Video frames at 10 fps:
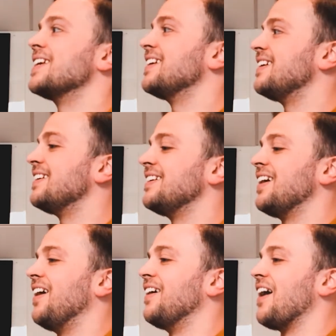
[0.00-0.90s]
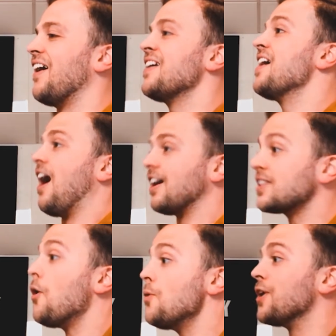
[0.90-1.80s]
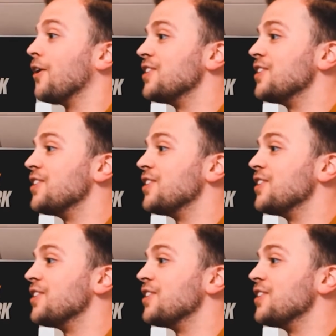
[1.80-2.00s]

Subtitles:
Obviously, I told her,